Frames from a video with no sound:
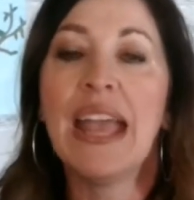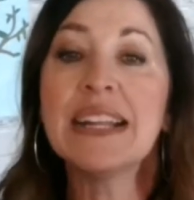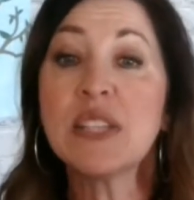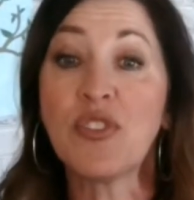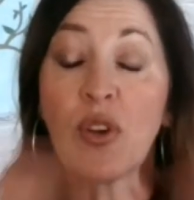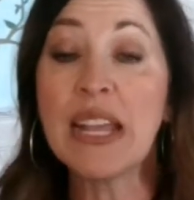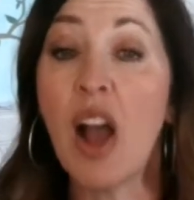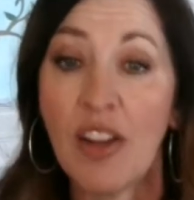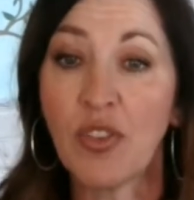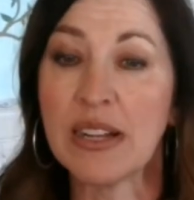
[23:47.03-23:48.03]
It's a free
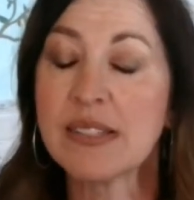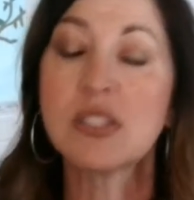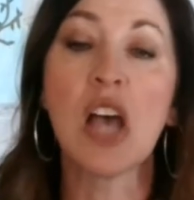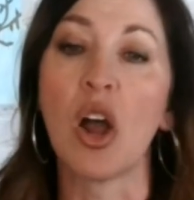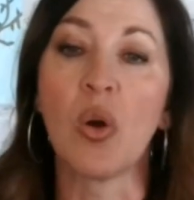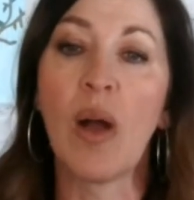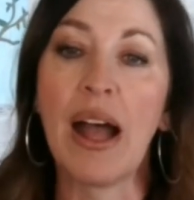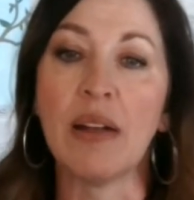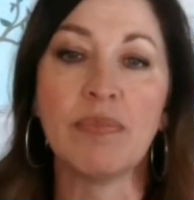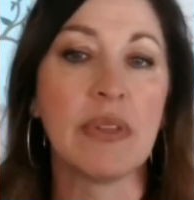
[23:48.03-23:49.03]
conference. So,
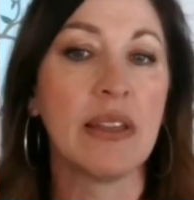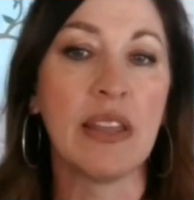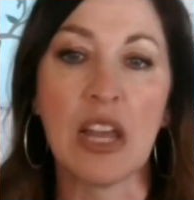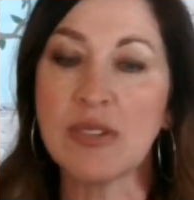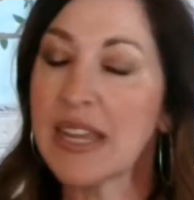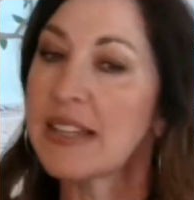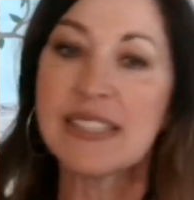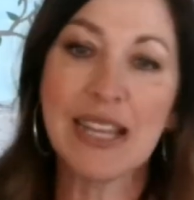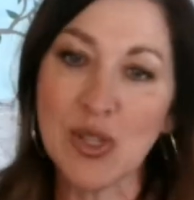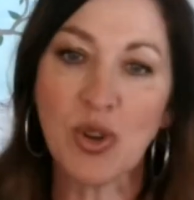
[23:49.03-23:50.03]

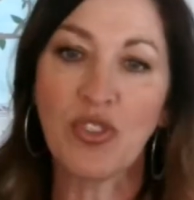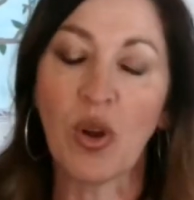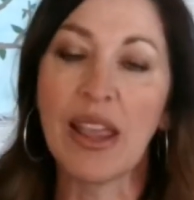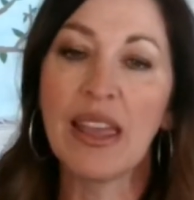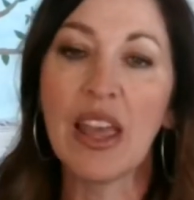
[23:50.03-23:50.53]
tickets are free.